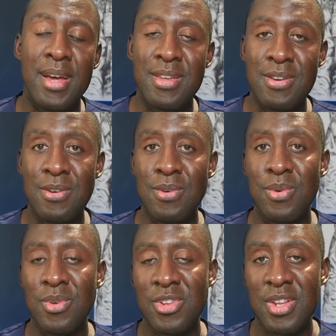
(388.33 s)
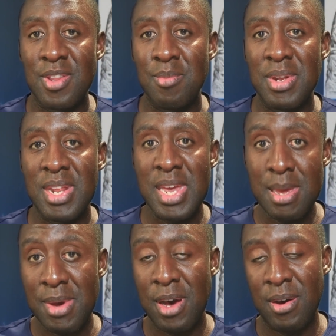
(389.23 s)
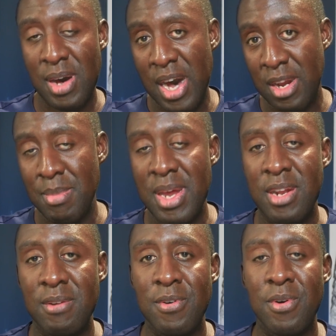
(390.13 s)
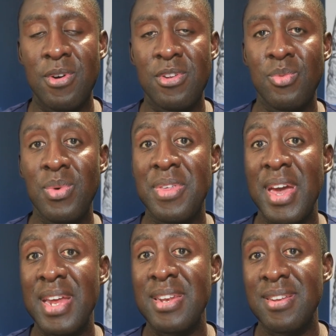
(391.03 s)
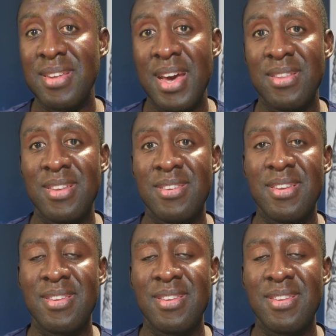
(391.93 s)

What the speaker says: you send them an email, automated of course, with a discount that says,